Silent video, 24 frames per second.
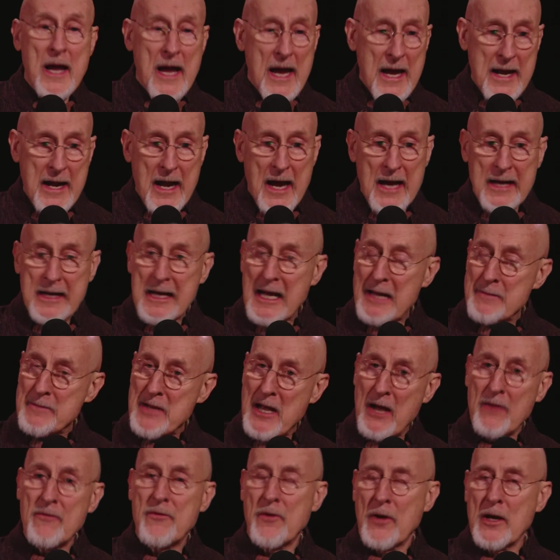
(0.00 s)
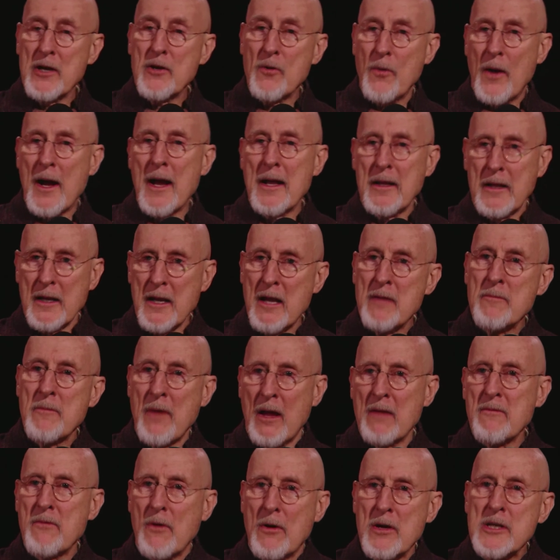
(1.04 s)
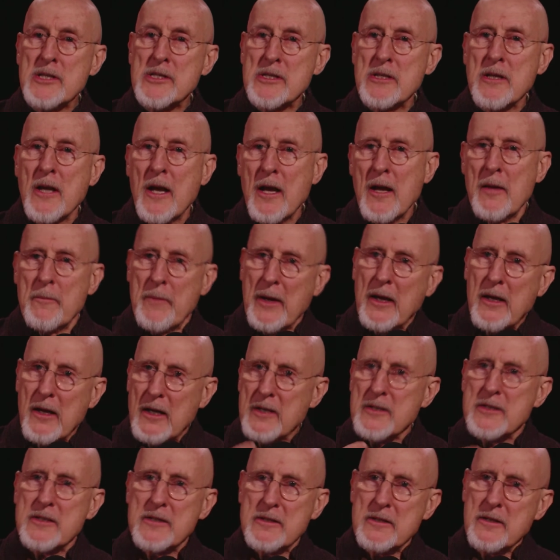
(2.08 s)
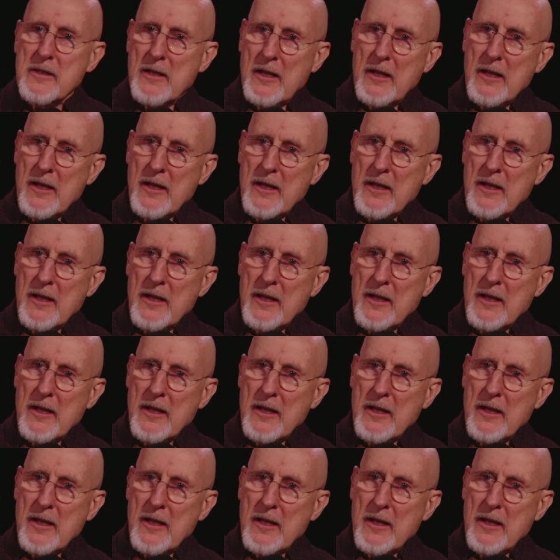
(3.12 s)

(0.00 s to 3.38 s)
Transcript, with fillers: and I came down very quietly in my voice because